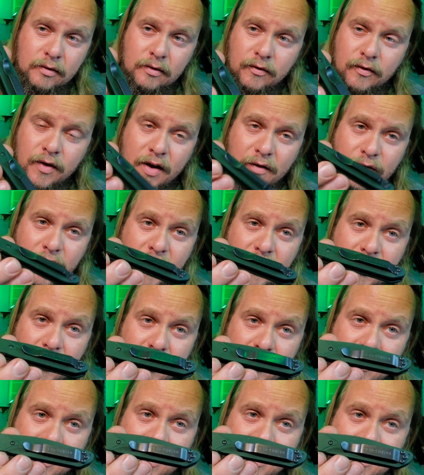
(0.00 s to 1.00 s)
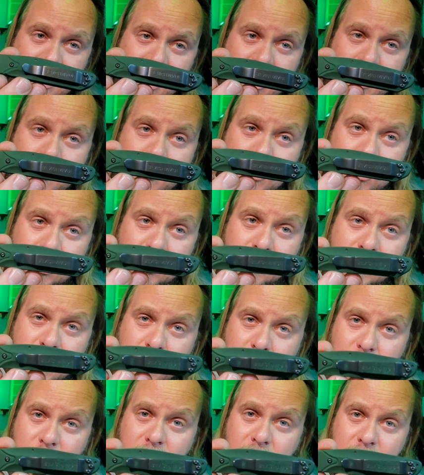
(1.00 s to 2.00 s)
If I find any titanium screws,
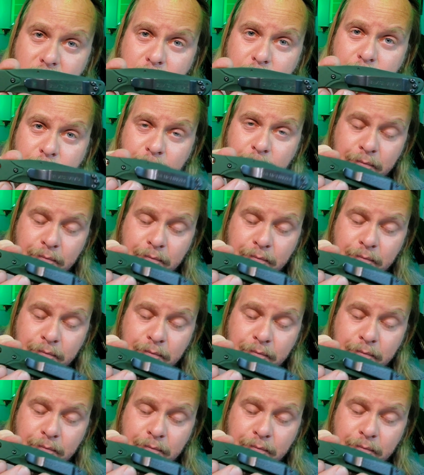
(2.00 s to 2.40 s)
I'm getting them.